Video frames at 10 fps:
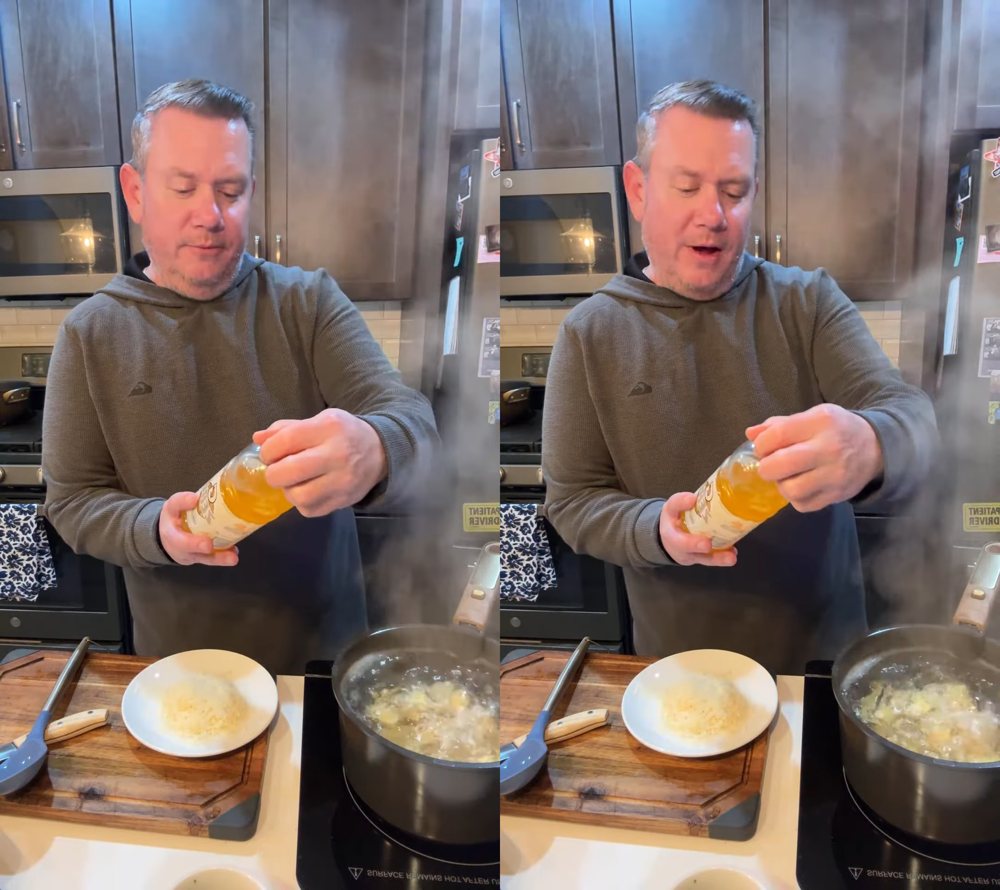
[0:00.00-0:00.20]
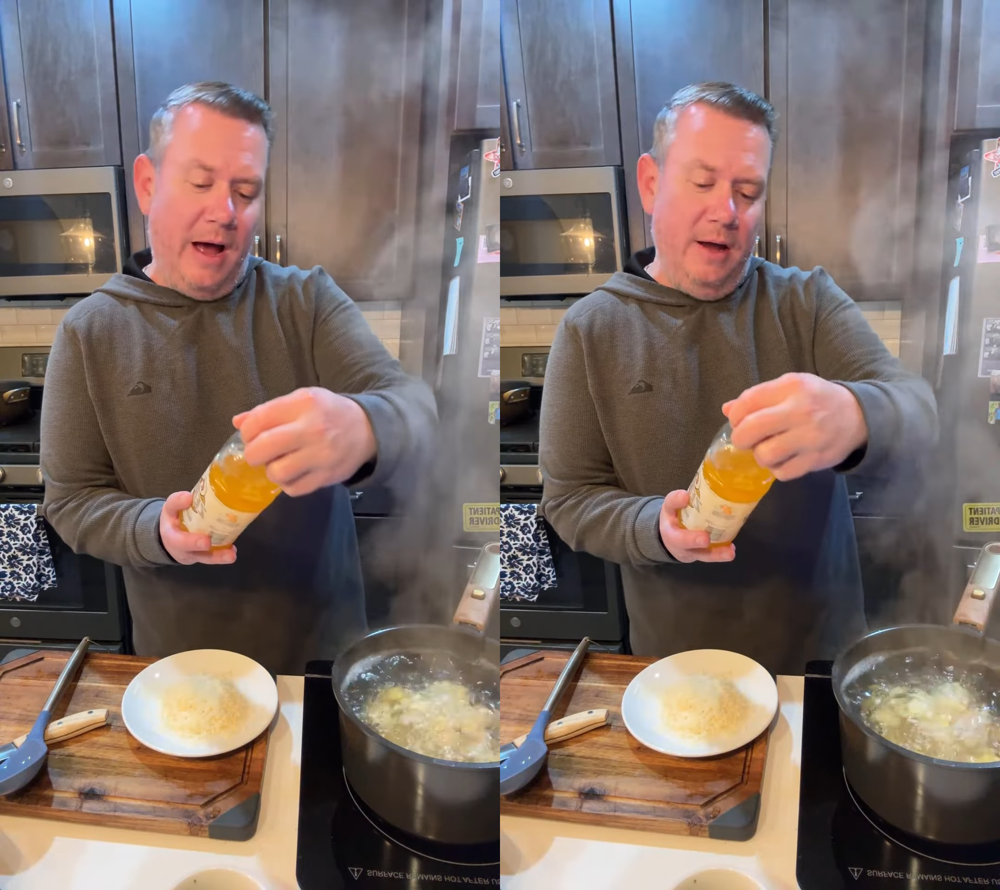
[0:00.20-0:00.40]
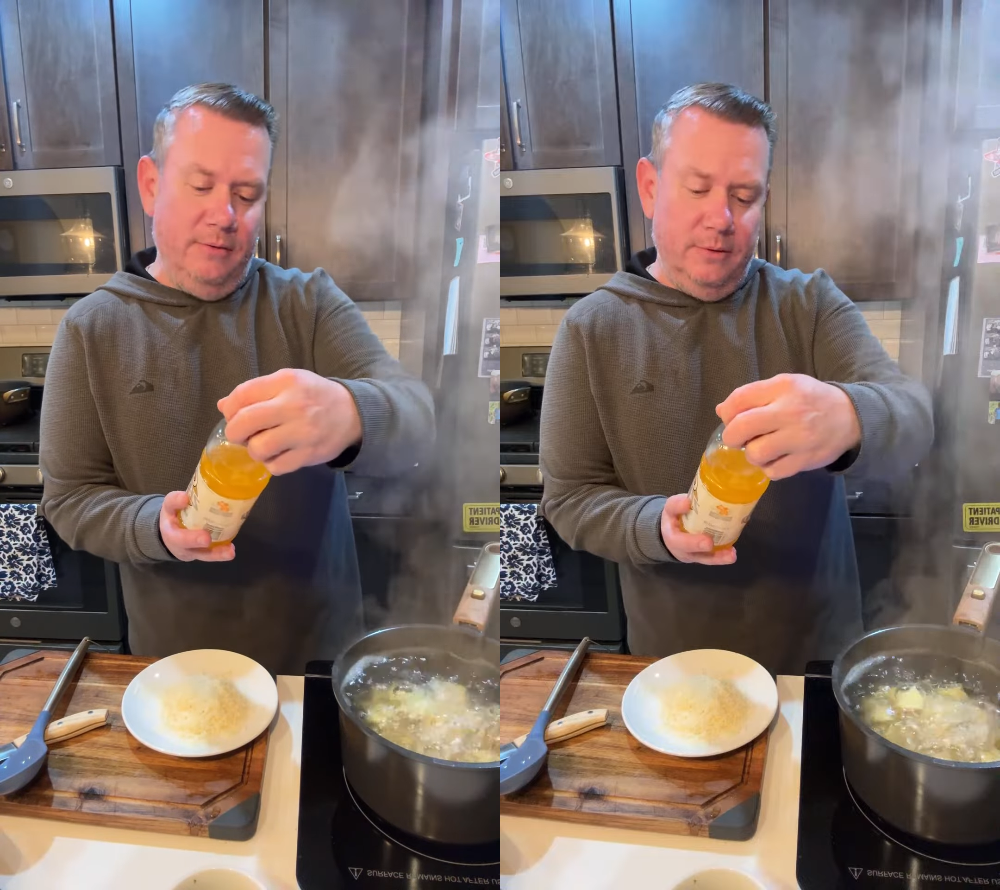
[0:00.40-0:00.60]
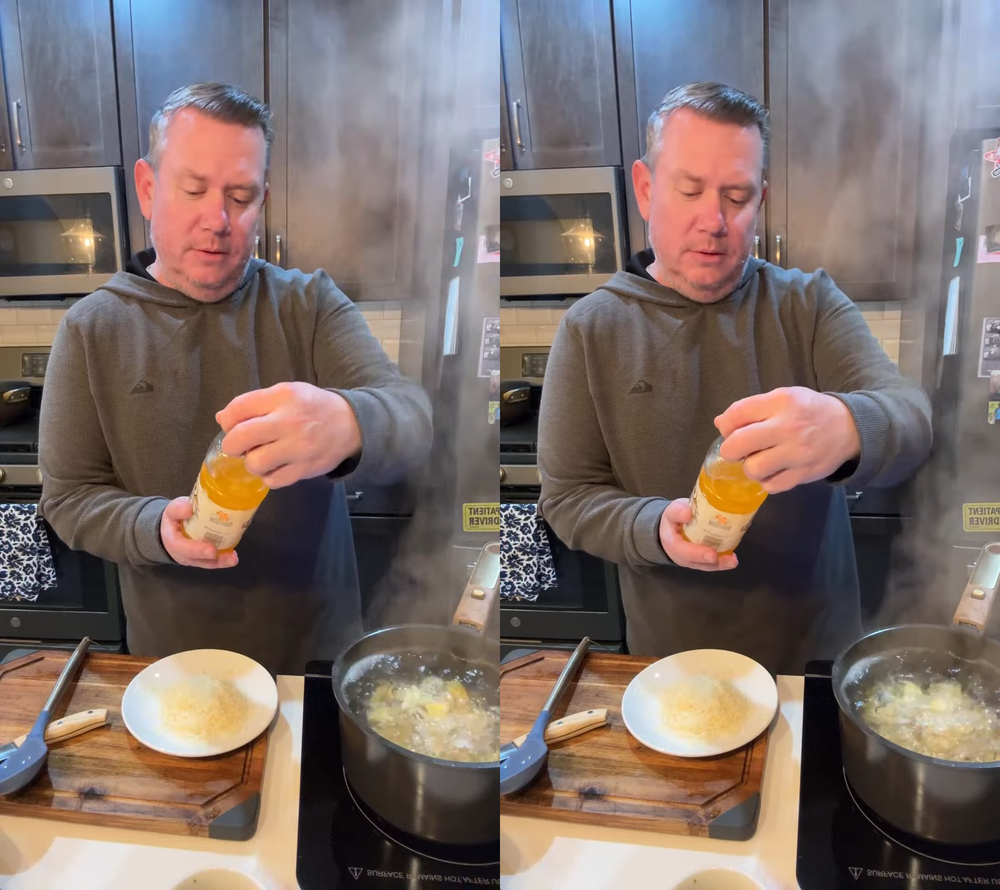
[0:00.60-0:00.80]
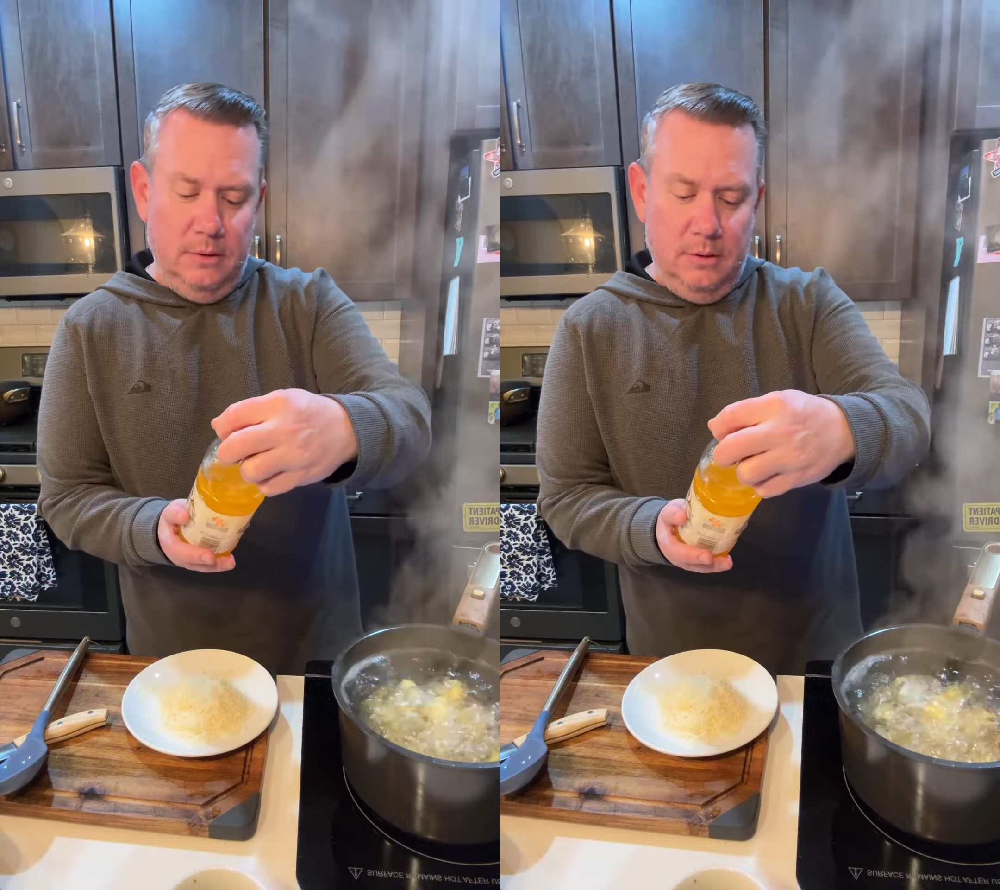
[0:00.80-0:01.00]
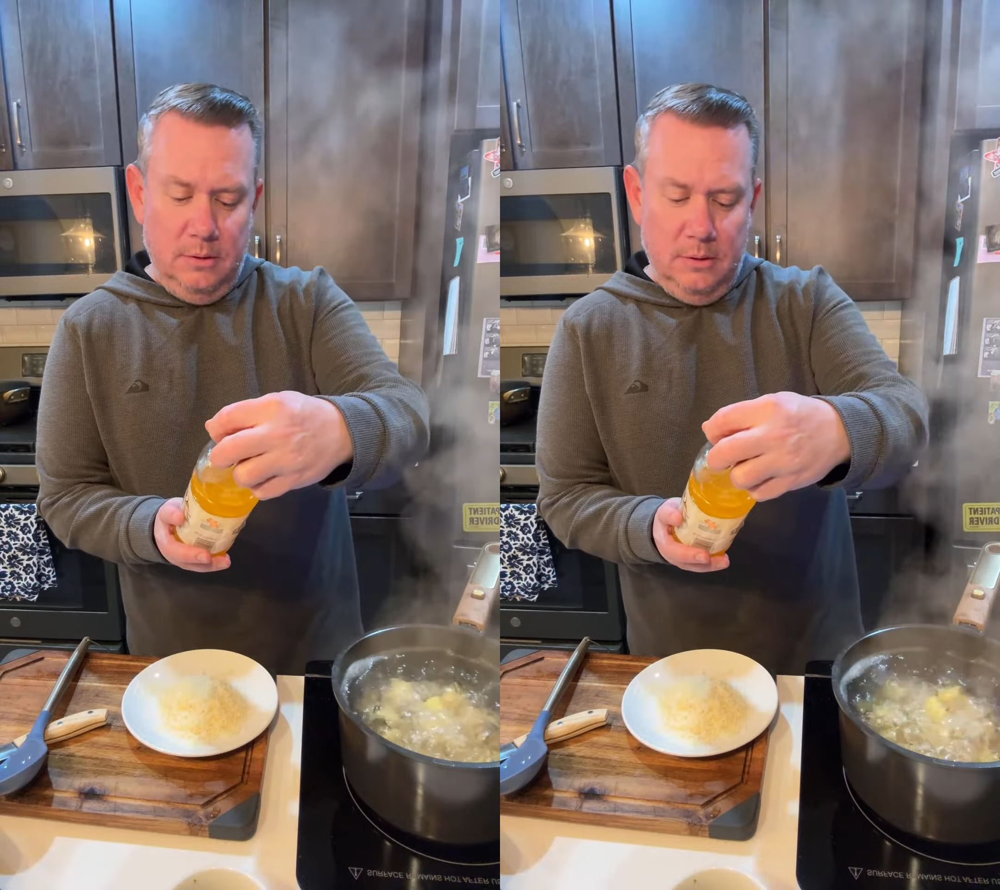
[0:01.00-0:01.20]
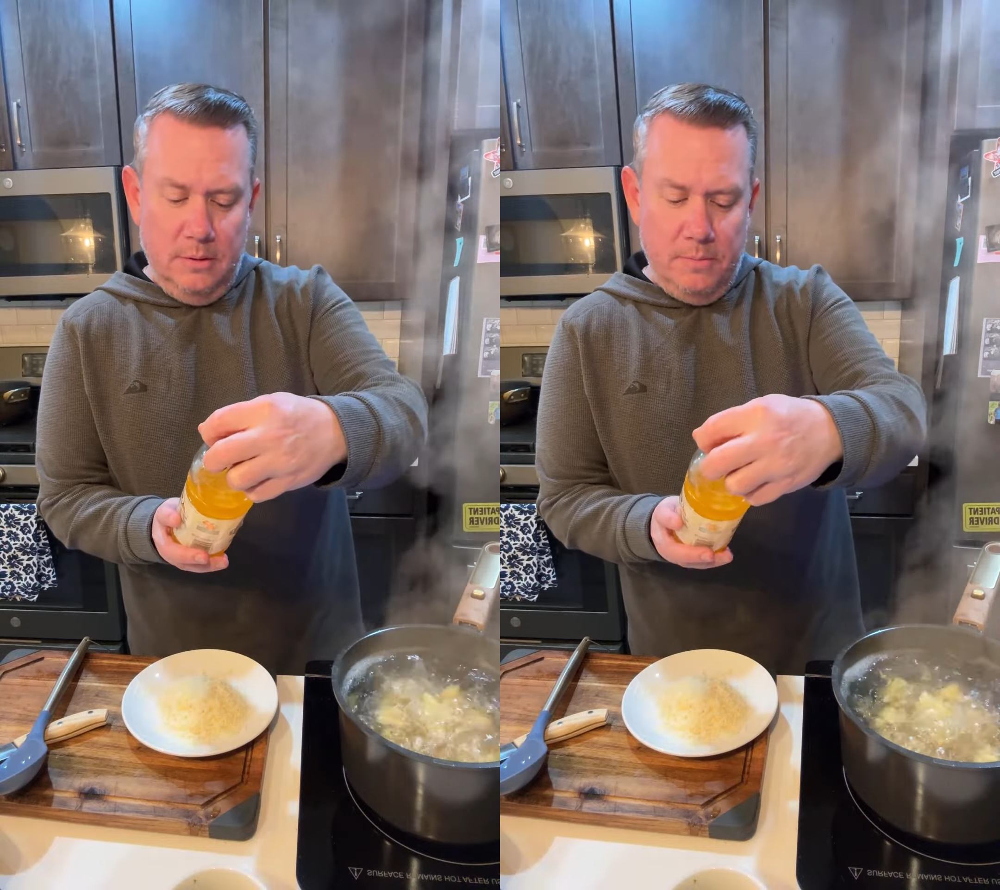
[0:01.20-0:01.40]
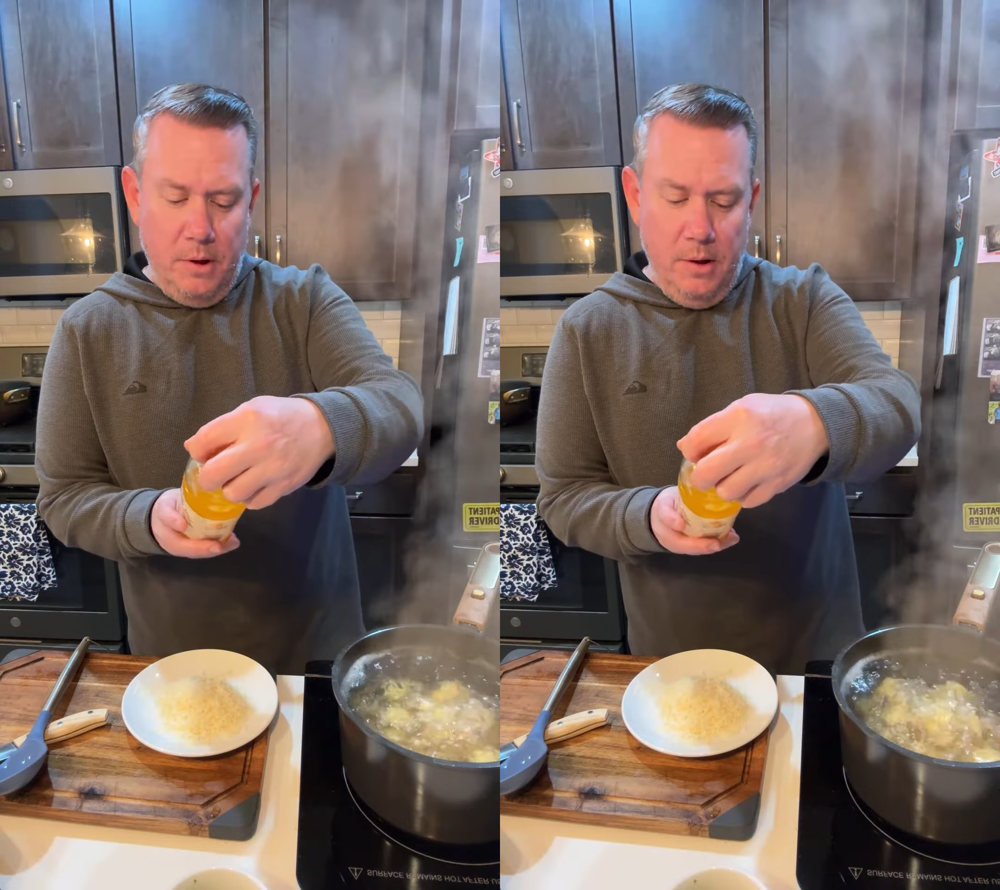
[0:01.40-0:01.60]
5,
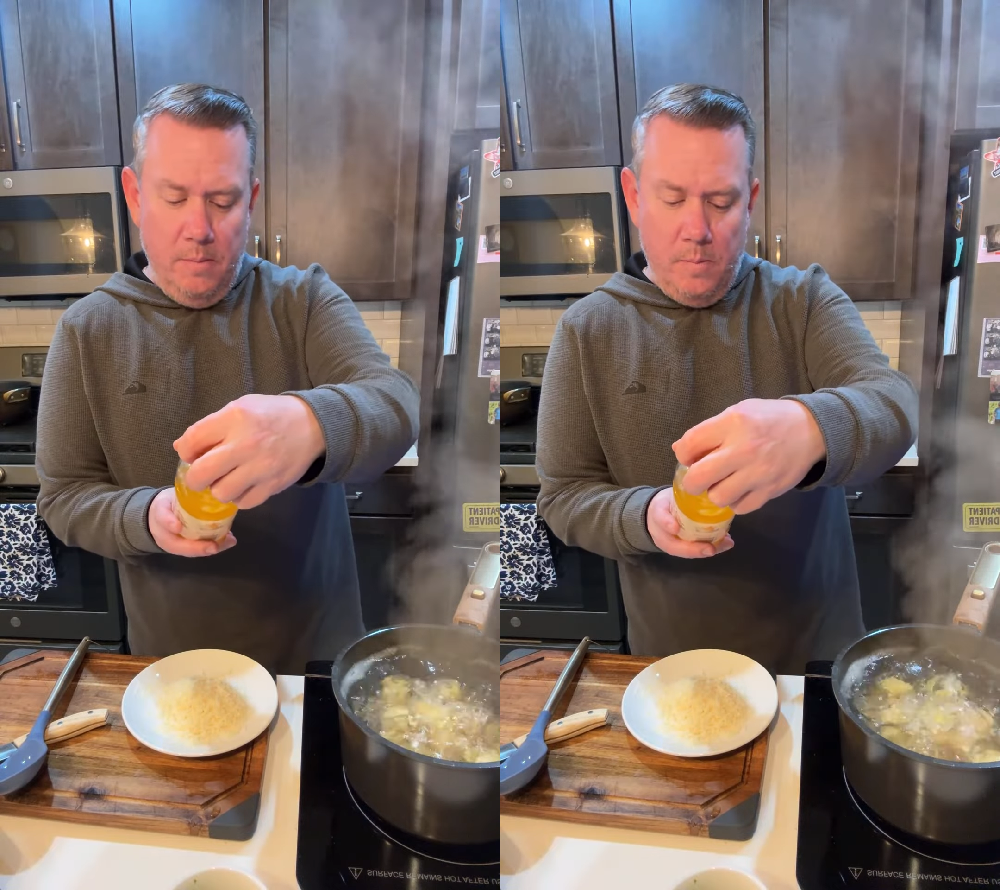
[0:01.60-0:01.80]
but